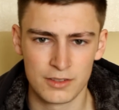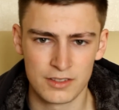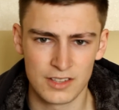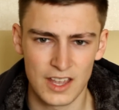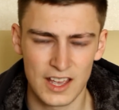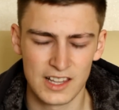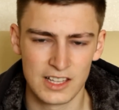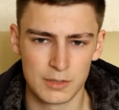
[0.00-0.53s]
and
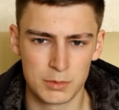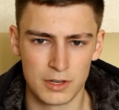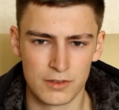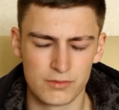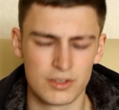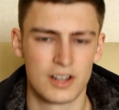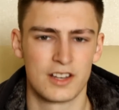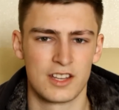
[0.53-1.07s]
get a little bit
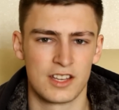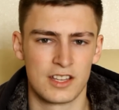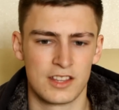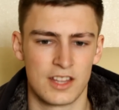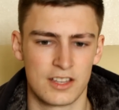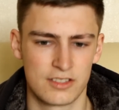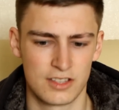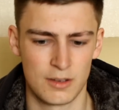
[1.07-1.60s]
of riding in
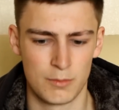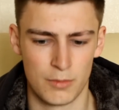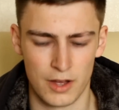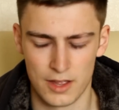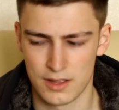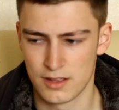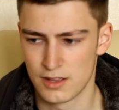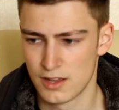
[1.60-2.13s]
there
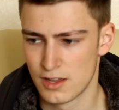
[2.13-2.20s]
somewhere.